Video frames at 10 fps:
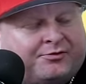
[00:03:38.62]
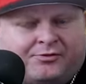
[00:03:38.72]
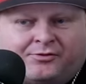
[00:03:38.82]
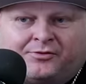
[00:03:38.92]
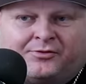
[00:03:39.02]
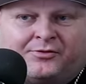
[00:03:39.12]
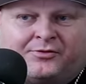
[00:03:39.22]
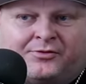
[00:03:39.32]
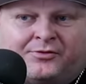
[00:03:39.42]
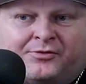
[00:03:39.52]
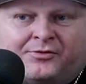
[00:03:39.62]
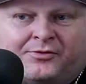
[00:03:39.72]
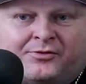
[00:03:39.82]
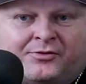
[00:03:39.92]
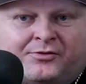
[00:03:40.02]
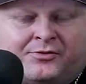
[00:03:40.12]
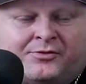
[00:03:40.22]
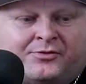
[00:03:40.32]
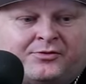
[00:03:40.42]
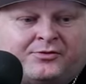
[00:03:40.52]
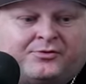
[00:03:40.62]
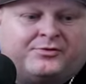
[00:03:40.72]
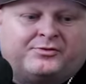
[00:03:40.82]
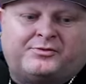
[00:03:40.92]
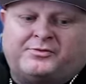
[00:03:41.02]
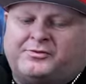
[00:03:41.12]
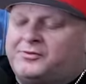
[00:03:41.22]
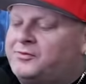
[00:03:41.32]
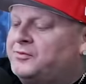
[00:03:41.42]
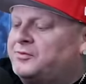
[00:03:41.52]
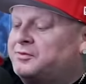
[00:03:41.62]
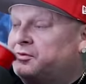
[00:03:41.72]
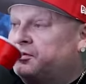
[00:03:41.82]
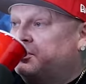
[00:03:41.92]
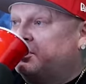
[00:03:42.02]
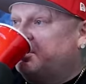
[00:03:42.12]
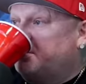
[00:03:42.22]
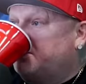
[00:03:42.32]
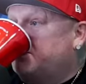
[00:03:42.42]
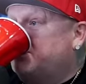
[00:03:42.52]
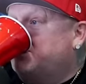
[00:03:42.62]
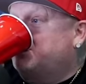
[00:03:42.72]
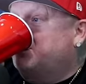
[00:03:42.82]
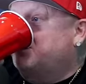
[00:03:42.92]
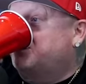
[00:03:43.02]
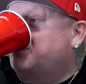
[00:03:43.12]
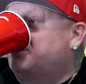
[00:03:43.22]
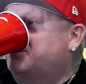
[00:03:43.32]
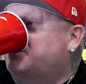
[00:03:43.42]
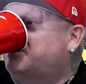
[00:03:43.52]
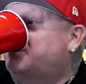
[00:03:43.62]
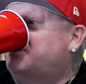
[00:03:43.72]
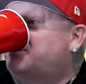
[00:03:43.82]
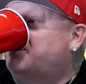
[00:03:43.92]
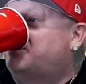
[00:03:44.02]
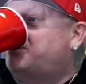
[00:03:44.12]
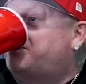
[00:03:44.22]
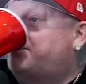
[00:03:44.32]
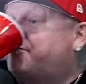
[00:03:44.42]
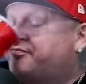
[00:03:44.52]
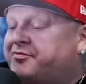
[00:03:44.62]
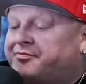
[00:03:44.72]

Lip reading: [no speech]